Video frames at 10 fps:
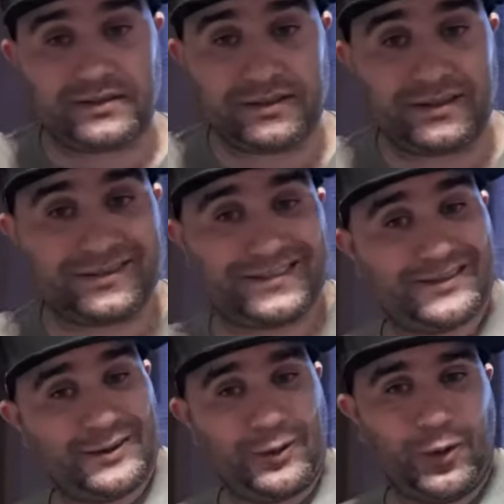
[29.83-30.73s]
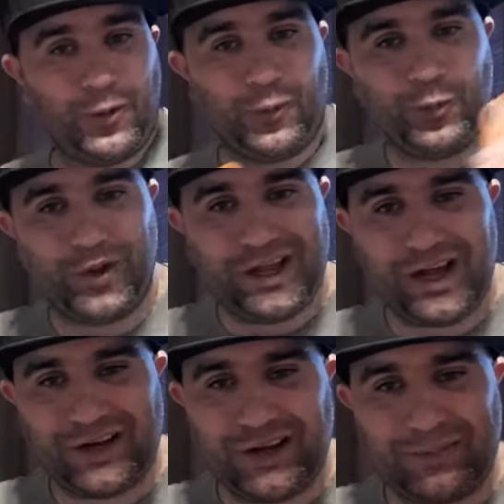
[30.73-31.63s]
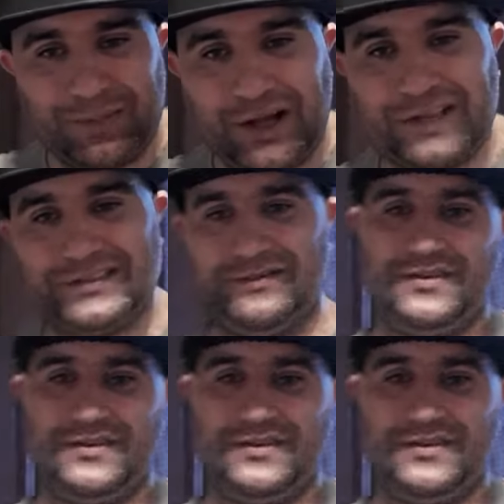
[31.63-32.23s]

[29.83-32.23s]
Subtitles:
Because we got an unboxing